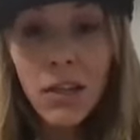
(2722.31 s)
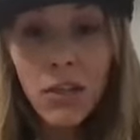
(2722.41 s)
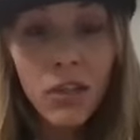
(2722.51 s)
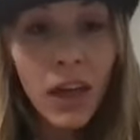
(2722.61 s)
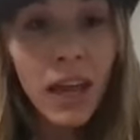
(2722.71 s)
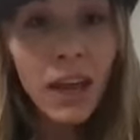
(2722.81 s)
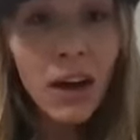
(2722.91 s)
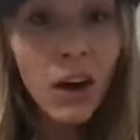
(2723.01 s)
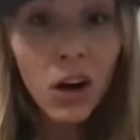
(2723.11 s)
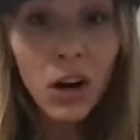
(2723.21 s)

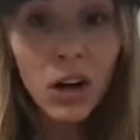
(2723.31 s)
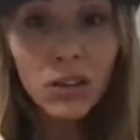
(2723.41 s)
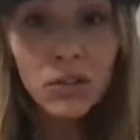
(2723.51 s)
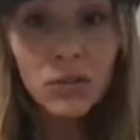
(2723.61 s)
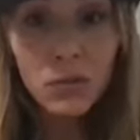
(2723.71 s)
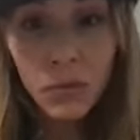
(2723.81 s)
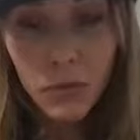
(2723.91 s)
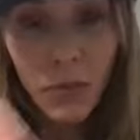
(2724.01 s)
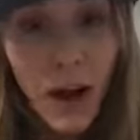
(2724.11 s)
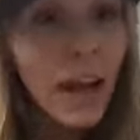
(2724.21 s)
they are
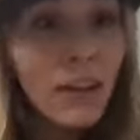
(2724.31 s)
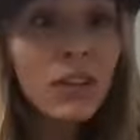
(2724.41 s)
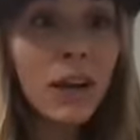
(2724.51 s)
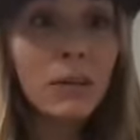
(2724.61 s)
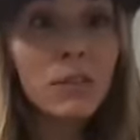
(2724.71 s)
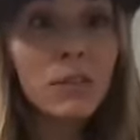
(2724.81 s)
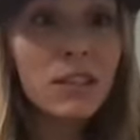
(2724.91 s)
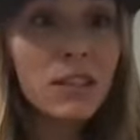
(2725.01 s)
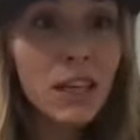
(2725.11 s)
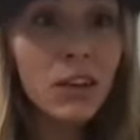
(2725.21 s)
5 times the
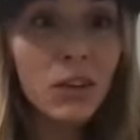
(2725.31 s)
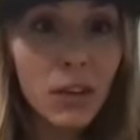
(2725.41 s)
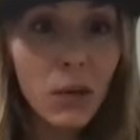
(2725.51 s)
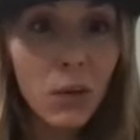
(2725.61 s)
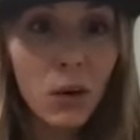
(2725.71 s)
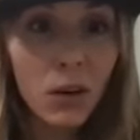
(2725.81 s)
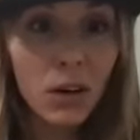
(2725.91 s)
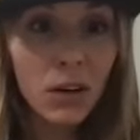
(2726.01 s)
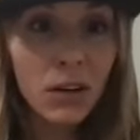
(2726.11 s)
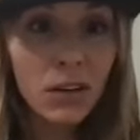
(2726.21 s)
skier they
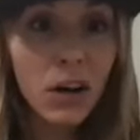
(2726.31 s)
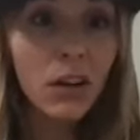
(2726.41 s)
were